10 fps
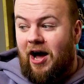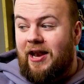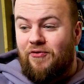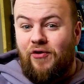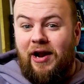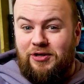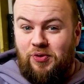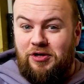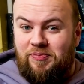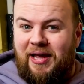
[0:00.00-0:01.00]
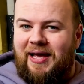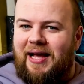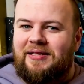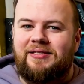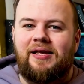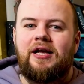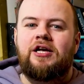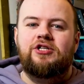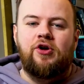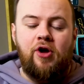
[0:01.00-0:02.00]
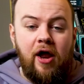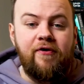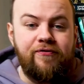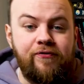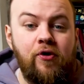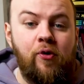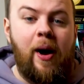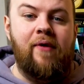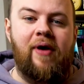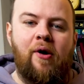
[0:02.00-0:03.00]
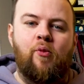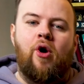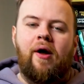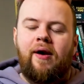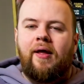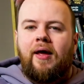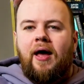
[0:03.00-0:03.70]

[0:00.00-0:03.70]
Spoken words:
I didn't realize what I was playing against. So I kind of threw away round 1.